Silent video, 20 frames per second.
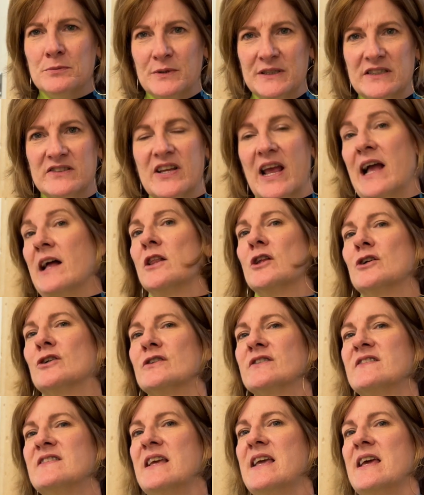
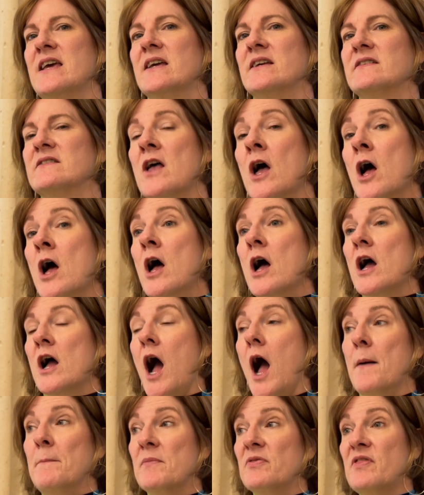retailers is
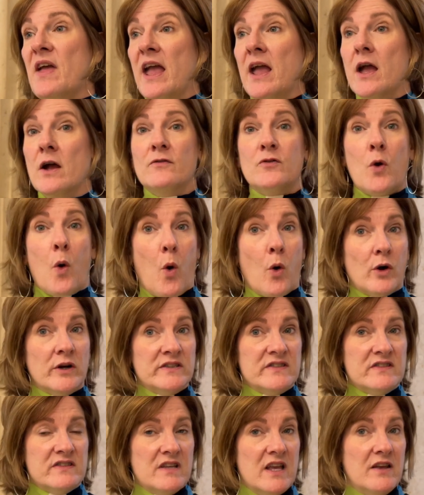they, of
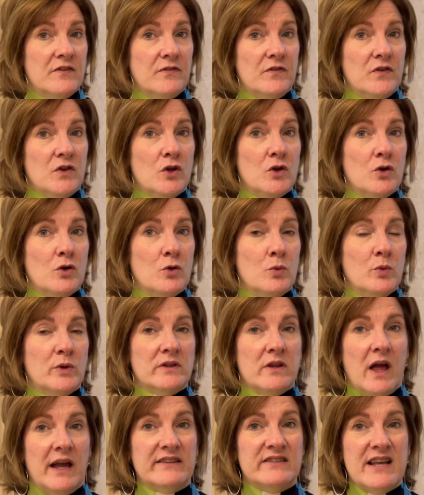course, if you would
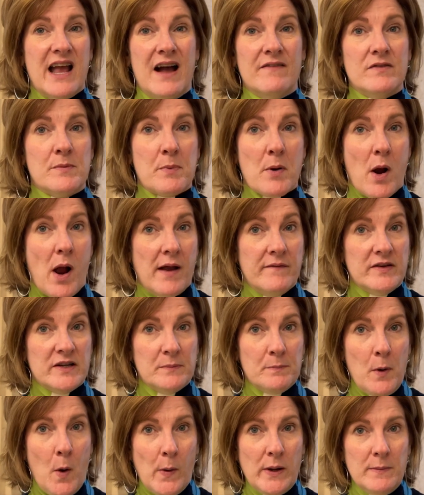like to have a private
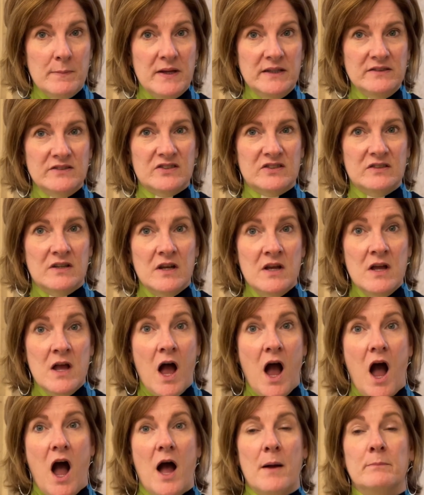appointment,
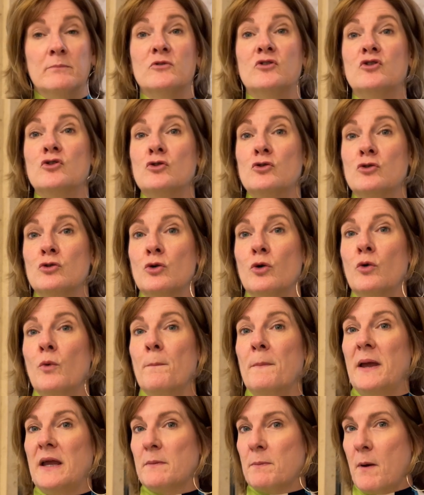do
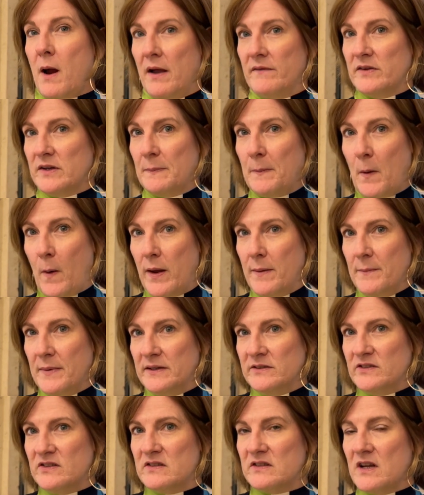make private
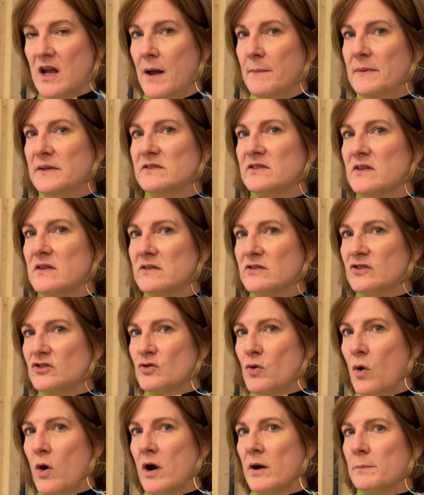appointments to come into the
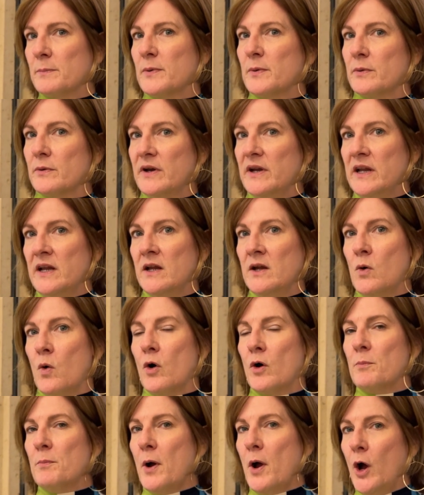store pre
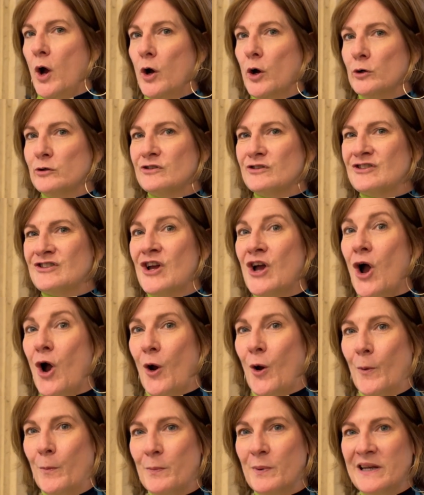or post
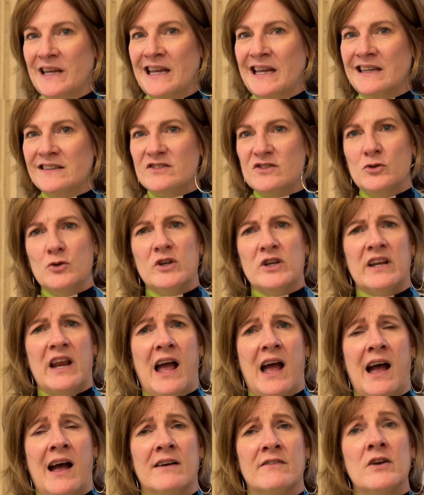opening so you can
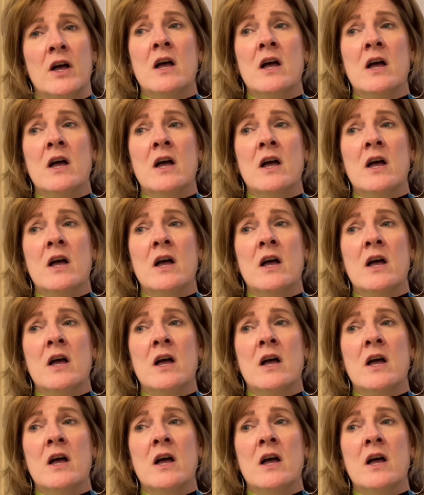have